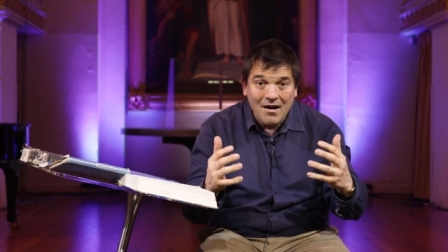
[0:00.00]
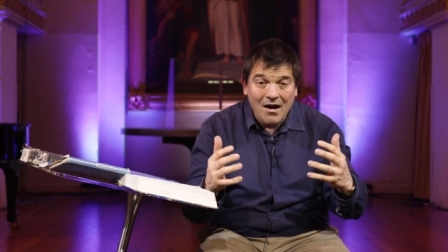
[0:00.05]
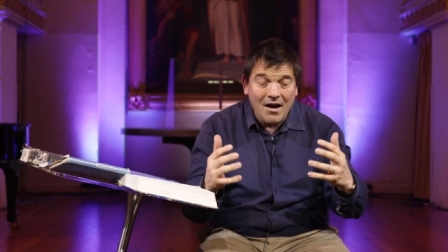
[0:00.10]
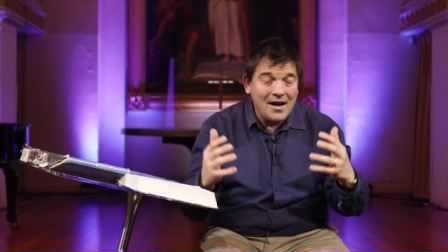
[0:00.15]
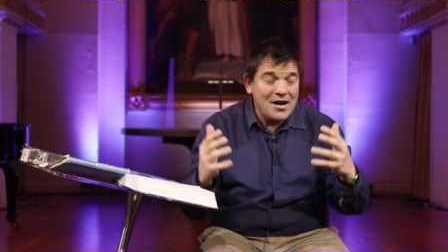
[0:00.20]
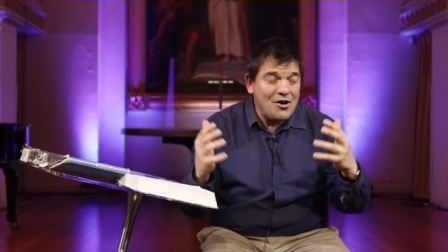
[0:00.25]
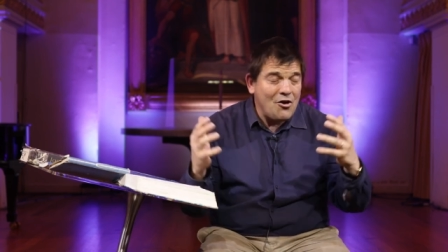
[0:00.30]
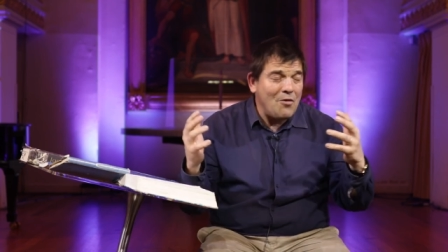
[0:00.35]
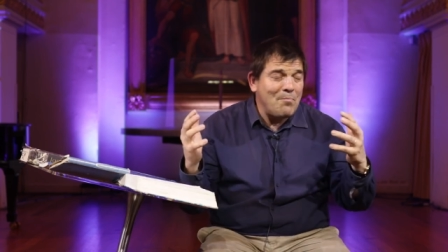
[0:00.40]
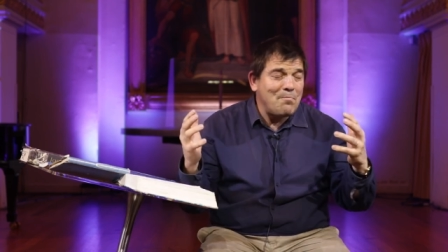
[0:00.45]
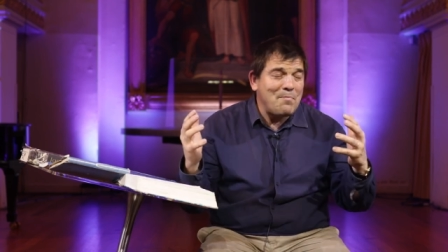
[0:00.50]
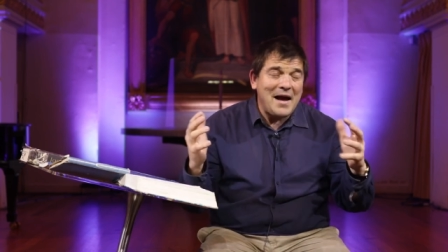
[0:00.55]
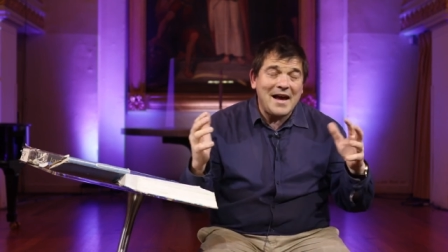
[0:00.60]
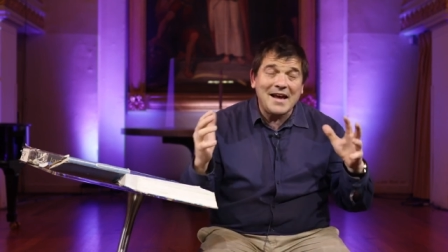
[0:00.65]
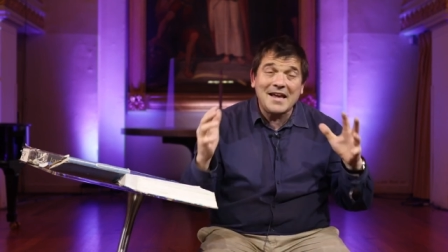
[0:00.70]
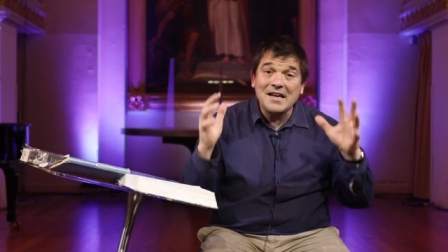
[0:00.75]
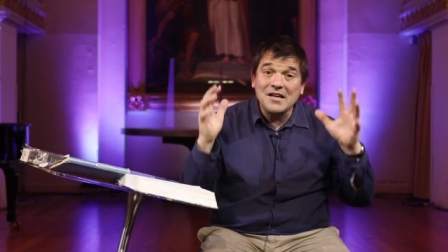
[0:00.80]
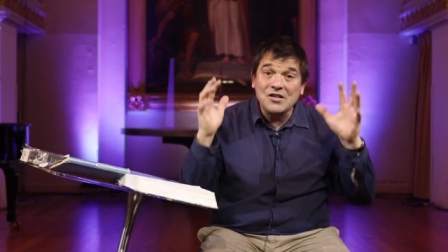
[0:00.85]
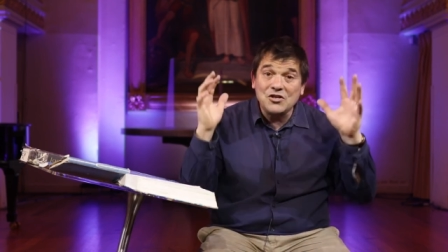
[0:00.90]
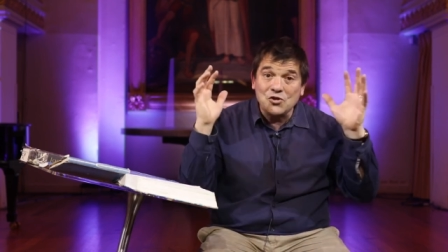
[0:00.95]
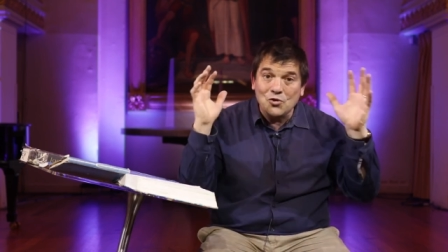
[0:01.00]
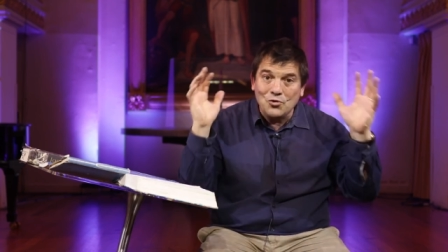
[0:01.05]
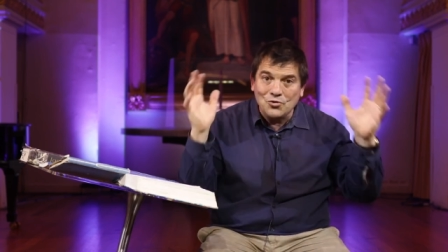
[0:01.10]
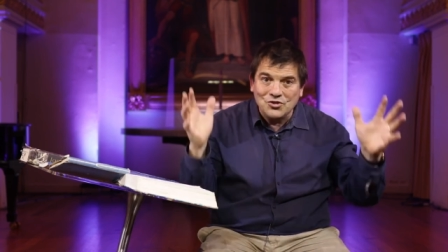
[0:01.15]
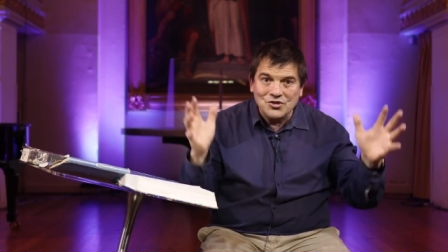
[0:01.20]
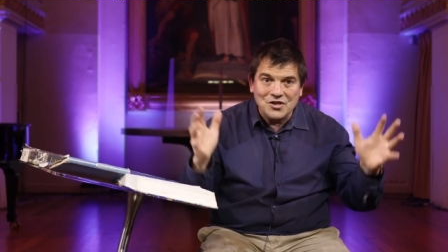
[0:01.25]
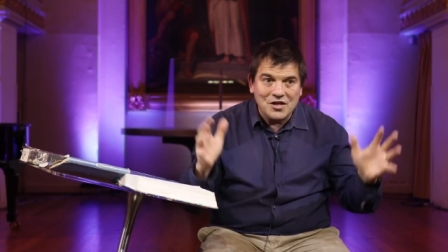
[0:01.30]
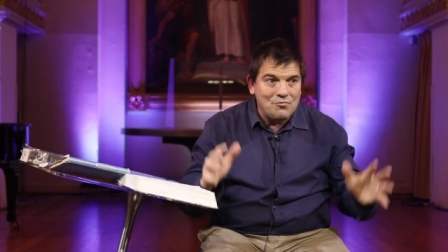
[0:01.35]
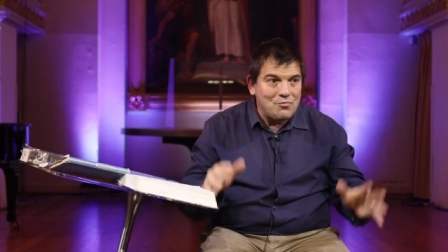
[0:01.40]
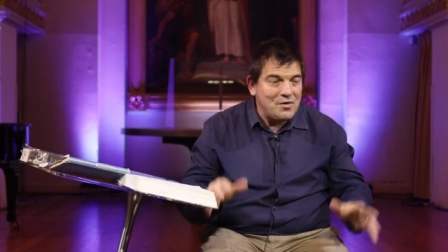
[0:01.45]
I got back
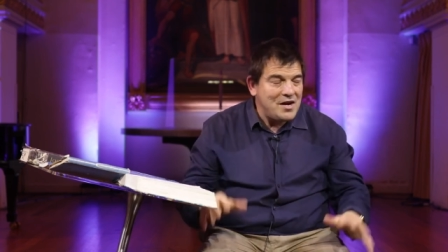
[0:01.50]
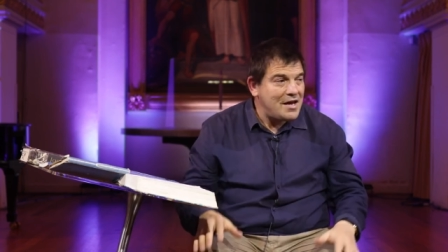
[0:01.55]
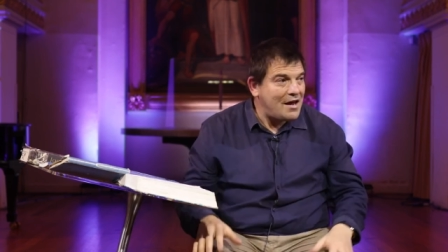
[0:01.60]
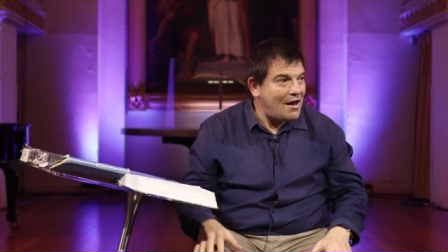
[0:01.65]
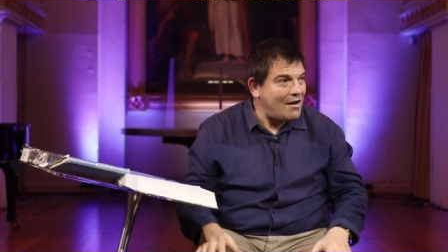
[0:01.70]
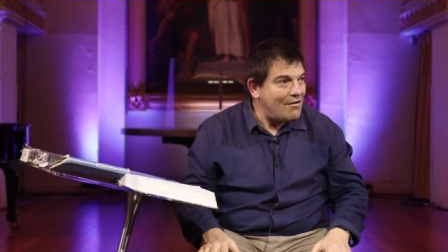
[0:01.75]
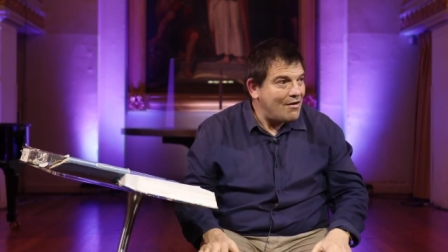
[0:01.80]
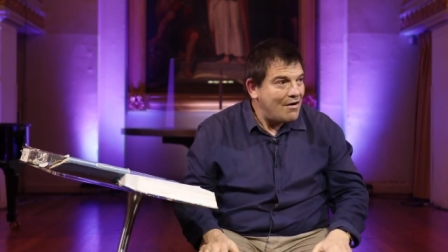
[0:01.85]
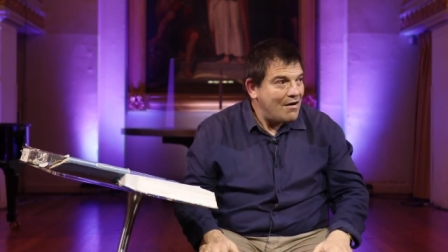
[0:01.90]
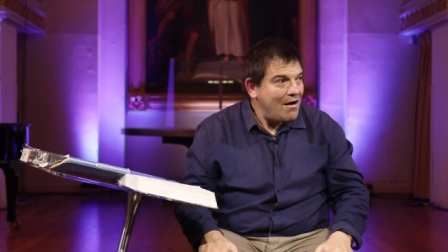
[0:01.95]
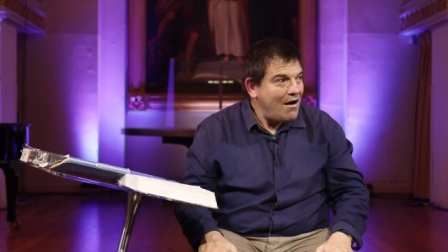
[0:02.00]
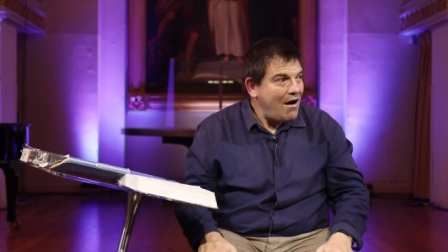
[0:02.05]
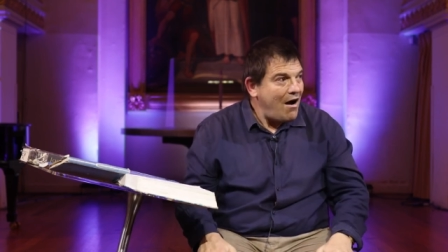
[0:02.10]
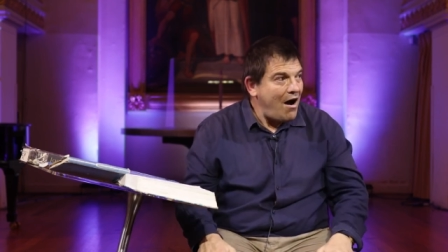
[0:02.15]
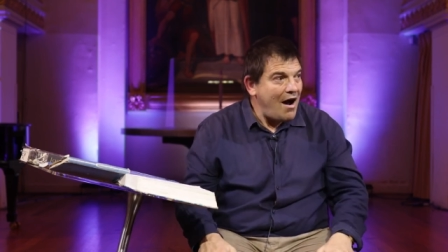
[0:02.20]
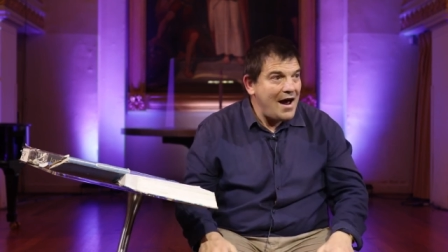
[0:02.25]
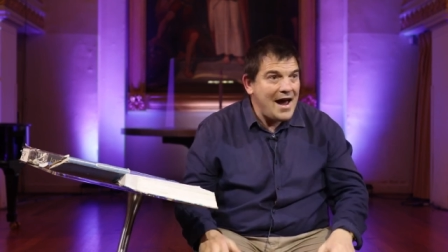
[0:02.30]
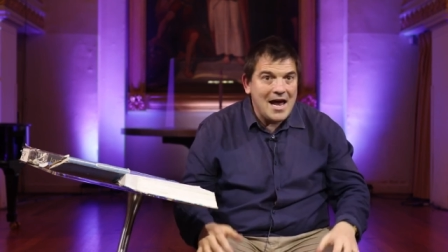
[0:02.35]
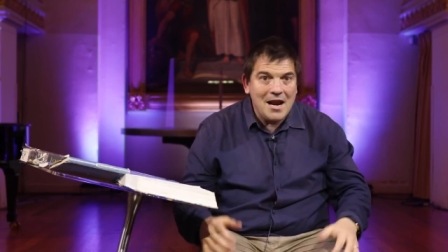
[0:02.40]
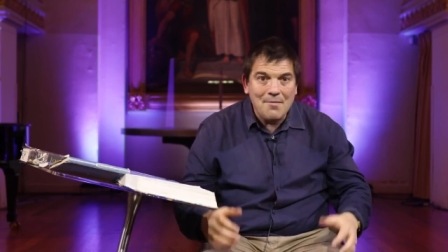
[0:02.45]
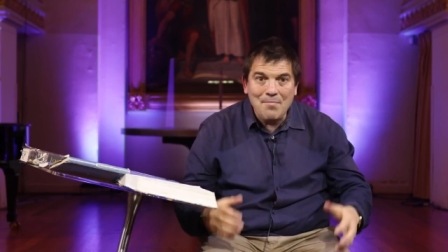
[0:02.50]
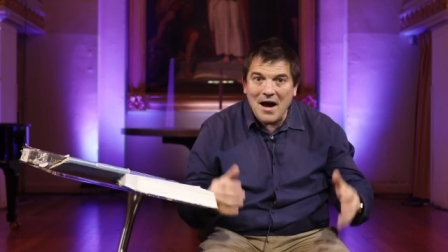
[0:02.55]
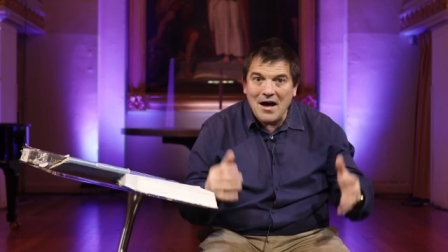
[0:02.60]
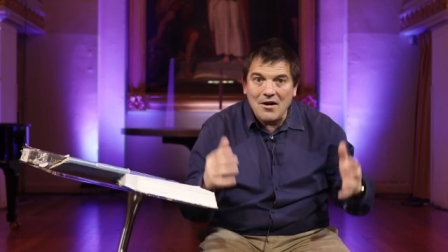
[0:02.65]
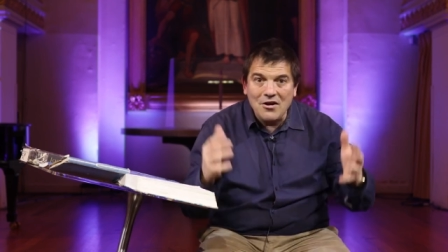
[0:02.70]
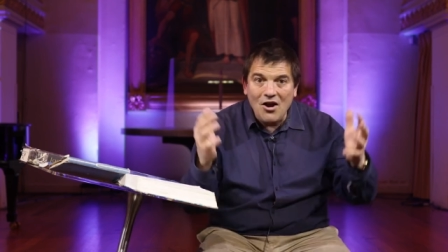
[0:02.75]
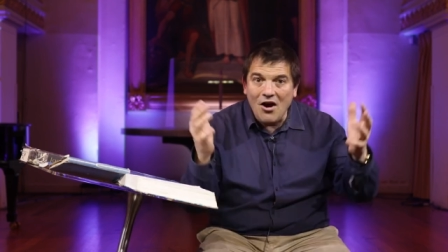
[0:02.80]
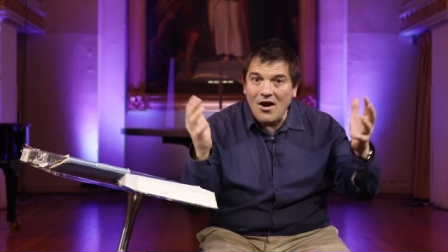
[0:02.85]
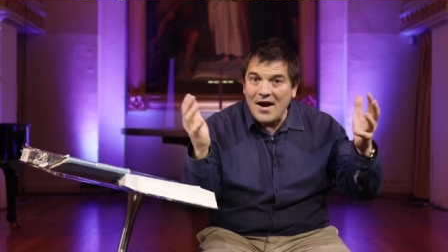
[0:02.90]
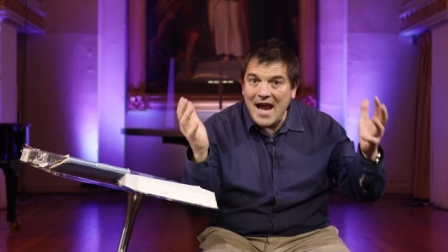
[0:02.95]
exhausted. Rico, I had
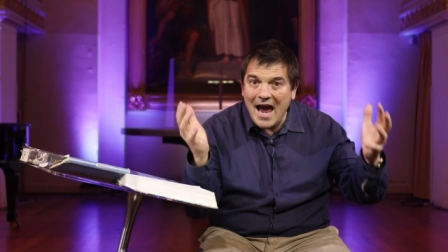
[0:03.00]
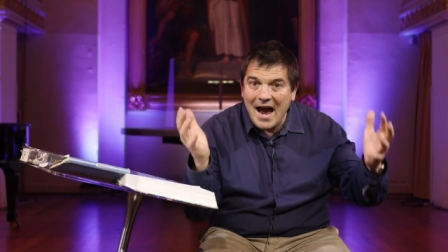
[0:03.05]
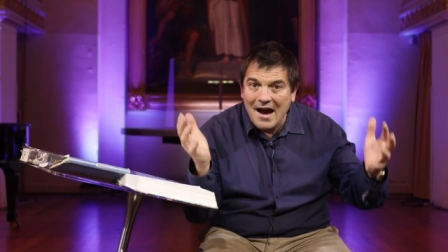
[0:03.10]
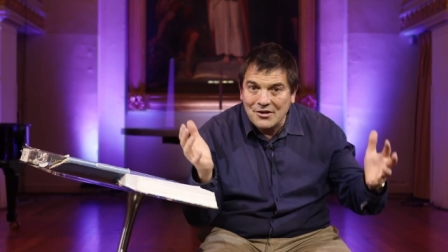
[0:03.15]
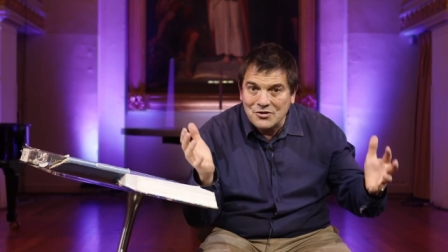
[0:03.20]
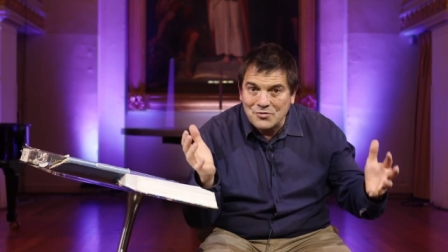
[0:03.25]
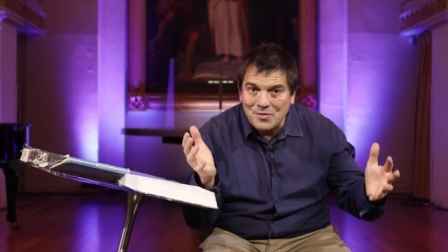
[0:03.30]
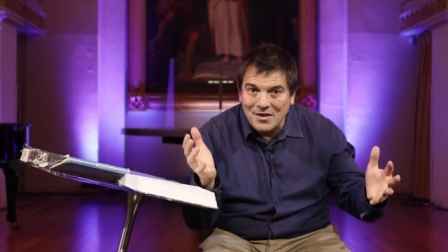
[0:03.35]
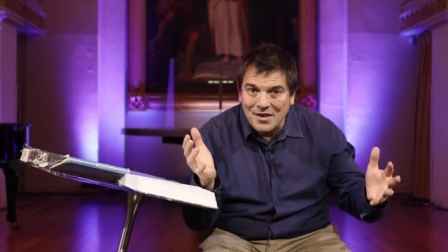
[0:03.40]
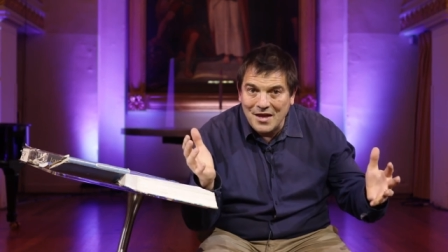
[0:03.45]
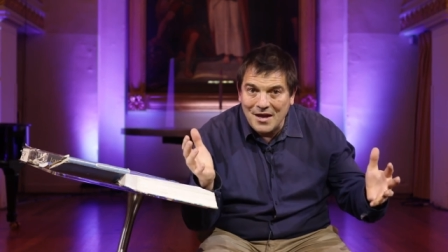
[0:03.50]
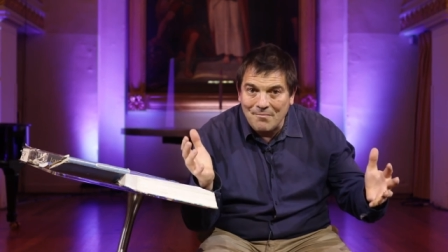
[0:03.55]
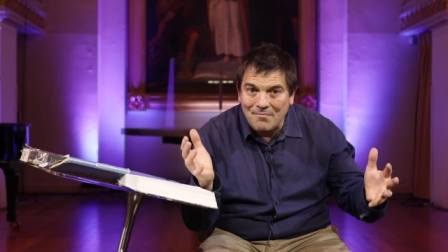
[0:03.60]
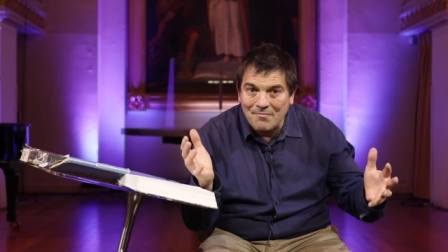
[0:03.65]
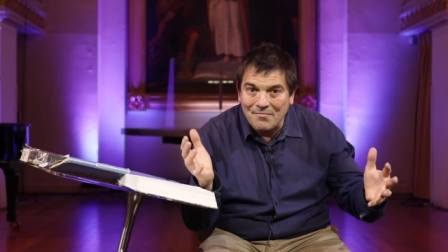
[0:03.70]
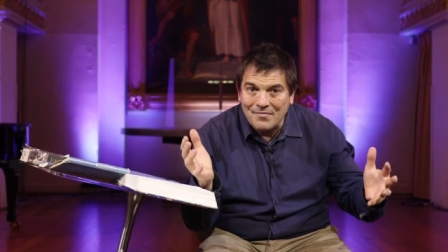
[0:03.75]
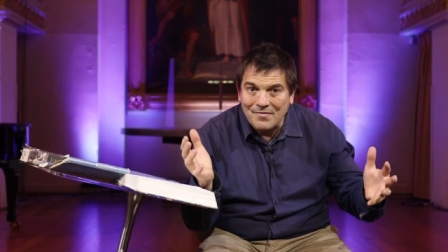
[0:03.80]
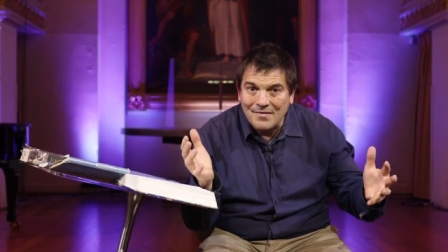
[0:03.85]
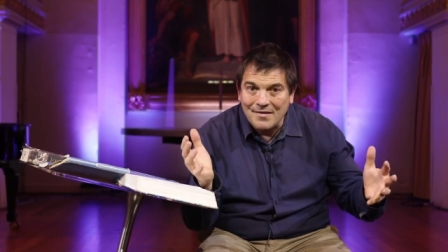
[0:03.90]
about nine hours with him.